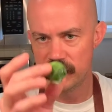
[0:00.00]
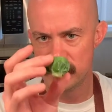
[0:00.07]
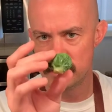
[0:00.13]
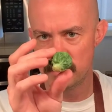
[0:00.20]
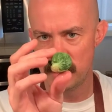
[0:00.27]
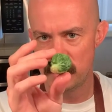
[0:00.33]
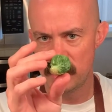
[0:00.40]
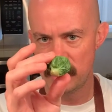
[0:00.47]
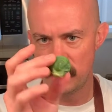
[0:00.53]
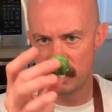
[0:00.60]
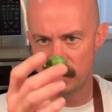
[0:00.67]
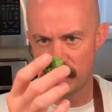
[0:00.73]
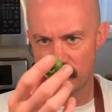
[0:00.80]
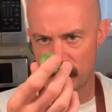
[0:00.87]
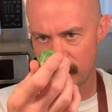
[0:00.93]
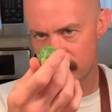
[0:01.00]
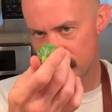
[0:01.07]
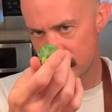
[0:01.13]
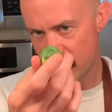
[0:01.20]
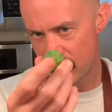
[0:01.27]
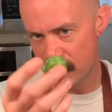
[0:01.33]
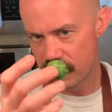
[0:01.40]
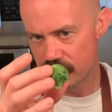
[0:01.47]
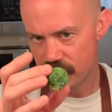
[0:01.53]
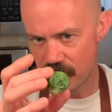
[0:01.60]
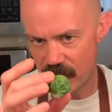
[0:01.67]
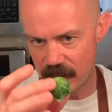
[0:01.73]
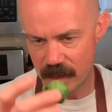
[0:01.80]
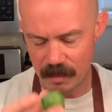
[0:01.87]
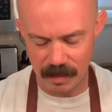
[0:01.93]
This is me being nitpicky. This guy
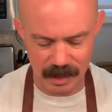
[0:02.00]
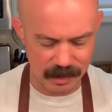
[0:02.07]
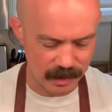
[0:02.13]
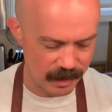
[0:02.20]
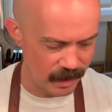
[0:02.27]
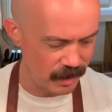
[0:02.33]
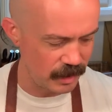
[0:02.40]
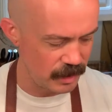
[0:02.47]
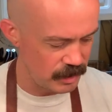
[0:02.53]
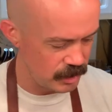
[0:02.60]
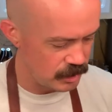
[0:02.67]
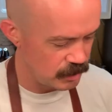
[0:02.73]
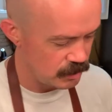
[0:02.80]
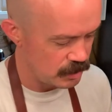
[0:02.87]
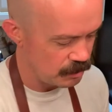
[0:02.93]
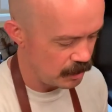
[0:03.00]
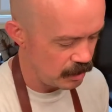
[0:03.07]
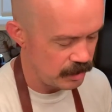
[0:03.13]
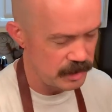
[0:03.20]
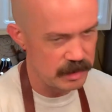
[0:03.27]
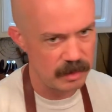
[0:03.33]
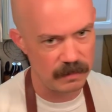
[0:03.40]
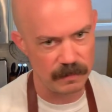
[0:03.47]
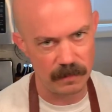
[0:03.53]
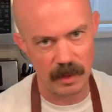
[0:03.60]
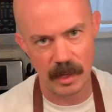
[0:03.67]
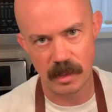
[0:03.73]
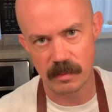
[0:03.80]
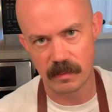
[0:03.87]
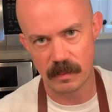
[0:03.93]
might not make the cut because he's too small. He's gonna
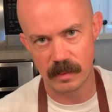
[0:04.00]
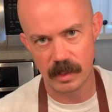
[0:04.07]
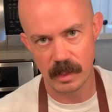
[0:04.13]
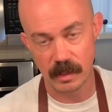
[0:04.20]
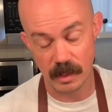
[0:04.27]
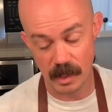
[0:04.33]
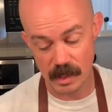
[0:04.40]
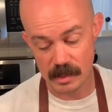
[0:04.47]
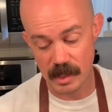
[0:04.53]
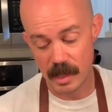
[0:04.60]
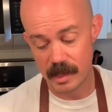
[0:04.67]
fry up before the other guys.